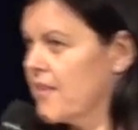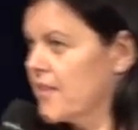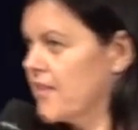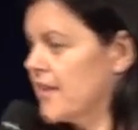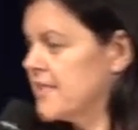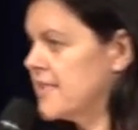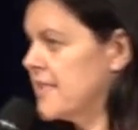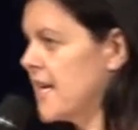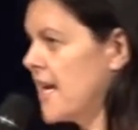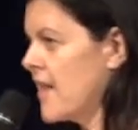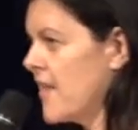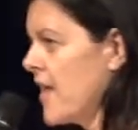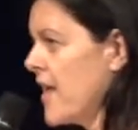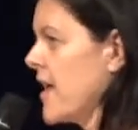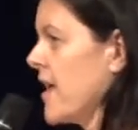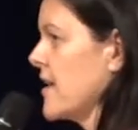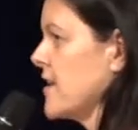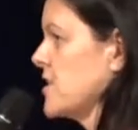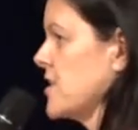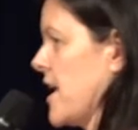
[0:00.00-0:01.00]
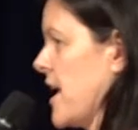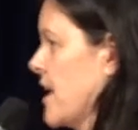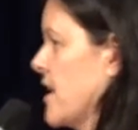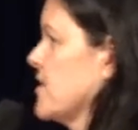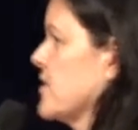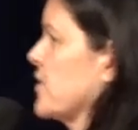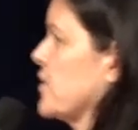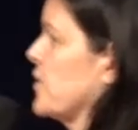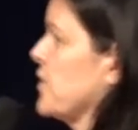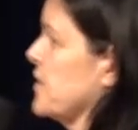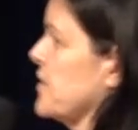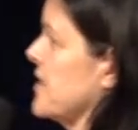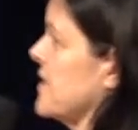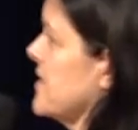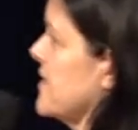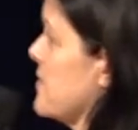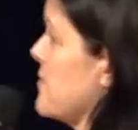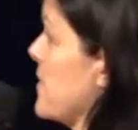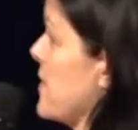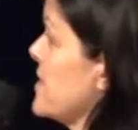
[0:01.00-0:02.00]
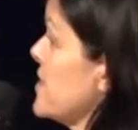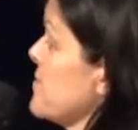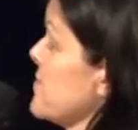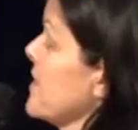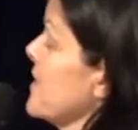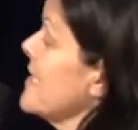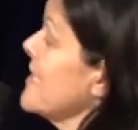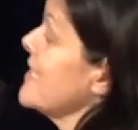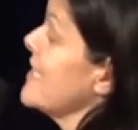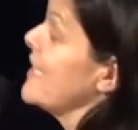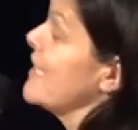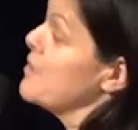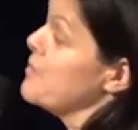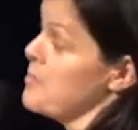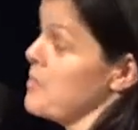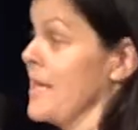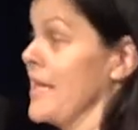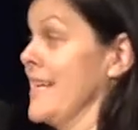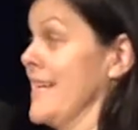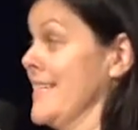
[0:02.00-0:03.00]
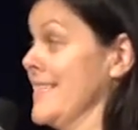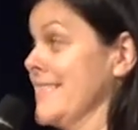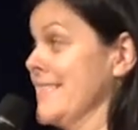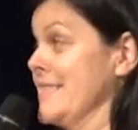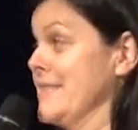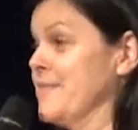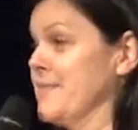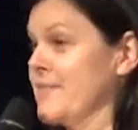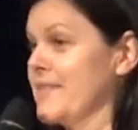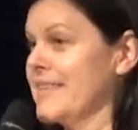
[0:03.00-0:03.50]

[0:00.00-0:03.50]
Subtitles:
There's another challenge, of course, is that measurement is incomplete.